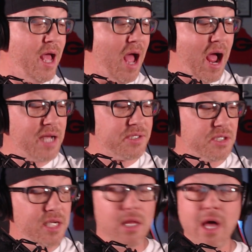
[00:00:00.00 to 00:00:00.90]
I
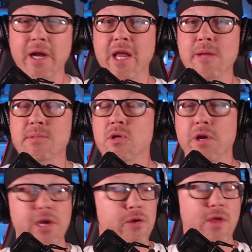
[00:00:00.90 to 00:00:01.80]
see a lot of names on
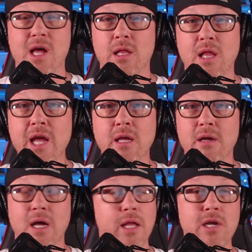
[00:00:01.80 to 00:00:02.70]
here that I like.
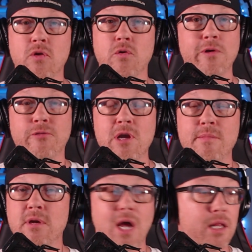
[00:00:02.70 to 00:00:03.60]
I like Corey
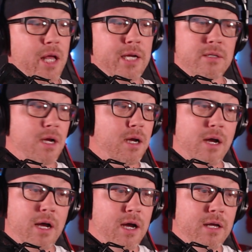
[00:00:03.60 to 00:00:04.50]
Foreman. I like
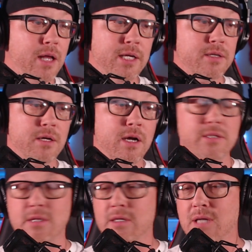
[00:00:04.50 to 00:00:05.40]
uh, I, I, like uh,
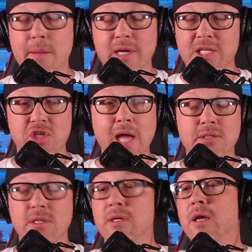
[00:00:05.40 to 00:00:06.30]
uh Dominique
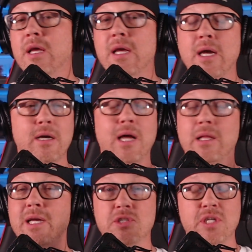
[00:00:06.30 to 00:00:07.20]
Jackson. Uh, I
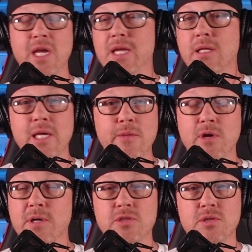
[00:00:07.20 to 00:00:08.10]
like Shane Lee with a
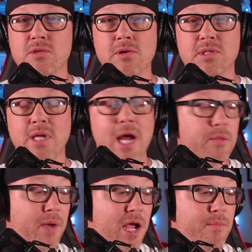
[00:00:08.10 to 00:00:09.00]
bunch of starts at
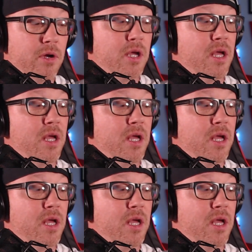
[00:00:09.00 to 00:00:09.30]
Alabama.